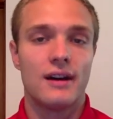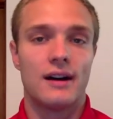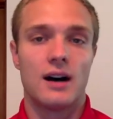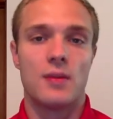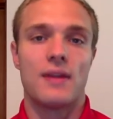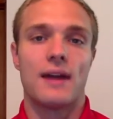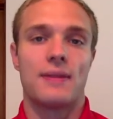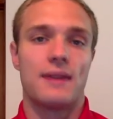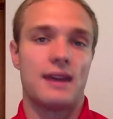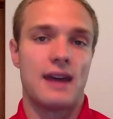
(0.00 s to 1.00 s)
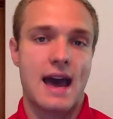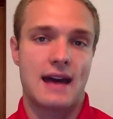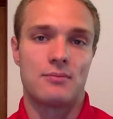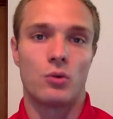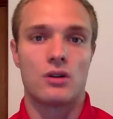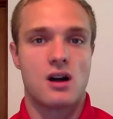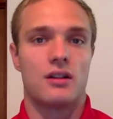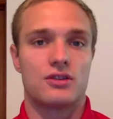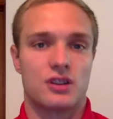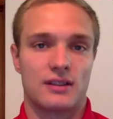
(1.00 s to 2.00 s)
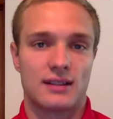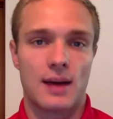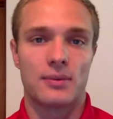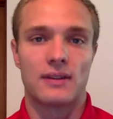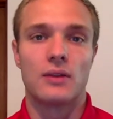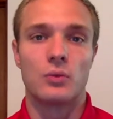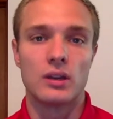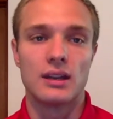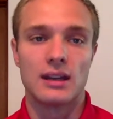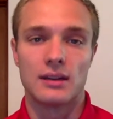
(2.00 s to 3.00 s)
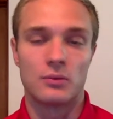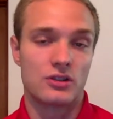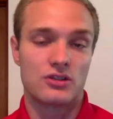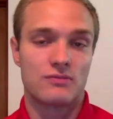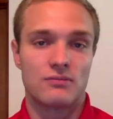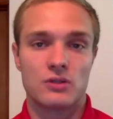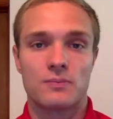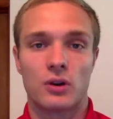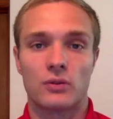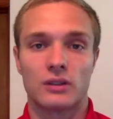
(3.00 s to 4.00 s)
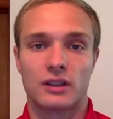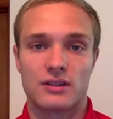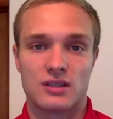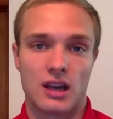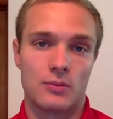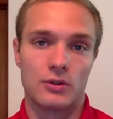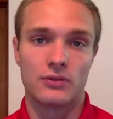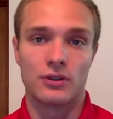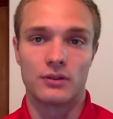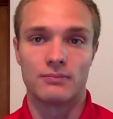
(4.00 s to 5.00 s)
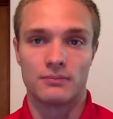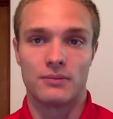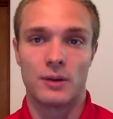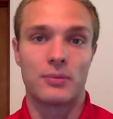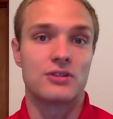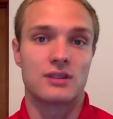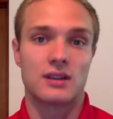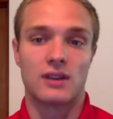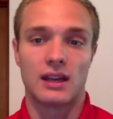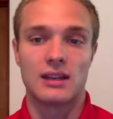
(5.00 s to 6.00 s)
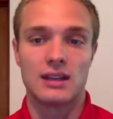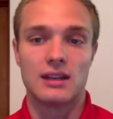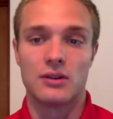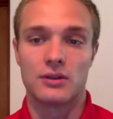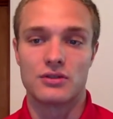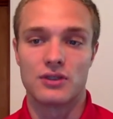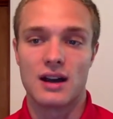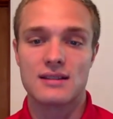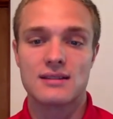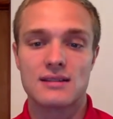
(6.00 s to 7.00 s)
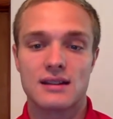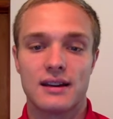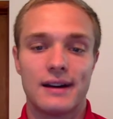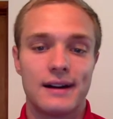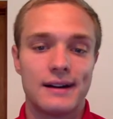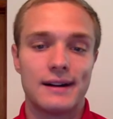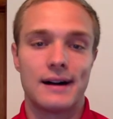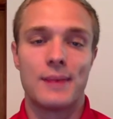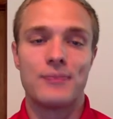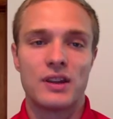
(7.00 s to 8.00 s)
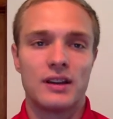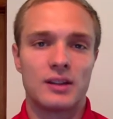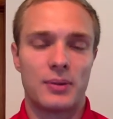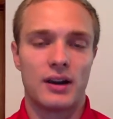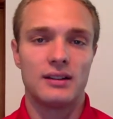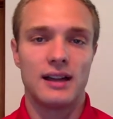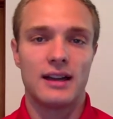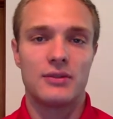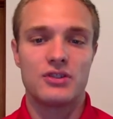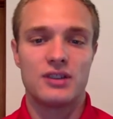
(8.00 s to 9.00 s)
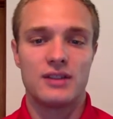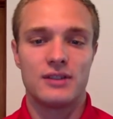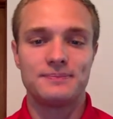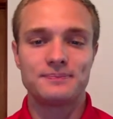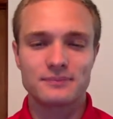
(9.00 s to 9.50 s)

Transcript: and that they had more knowledge on the topic than we did, which is perfectly understandable for a person giving a keynote address. The paralanguage given,